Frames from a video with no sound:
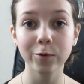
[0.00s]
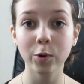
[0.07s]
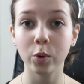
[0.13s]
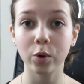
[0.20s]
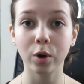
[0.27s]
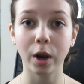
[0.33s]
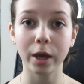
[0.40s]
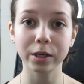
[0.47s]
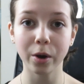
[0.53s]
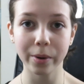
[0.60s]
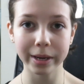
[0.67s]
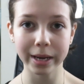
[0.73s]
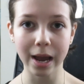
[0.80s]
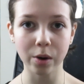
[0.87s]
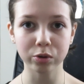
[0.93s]
or like
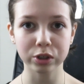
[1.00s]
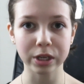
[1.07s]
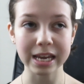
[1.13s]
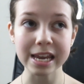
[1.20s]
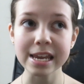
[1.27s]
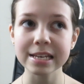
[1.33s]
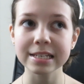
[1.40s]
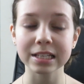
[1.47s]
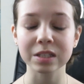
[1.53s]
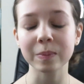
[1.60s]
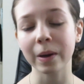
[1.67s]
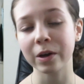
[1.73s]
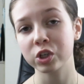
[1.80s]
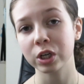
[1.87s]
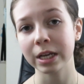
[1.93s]
going out to eat
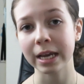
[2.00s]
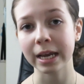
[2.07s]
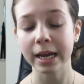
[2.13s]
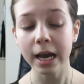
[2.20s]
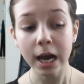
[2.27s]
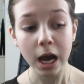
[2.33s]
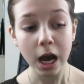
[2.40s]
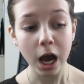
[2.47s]
especially.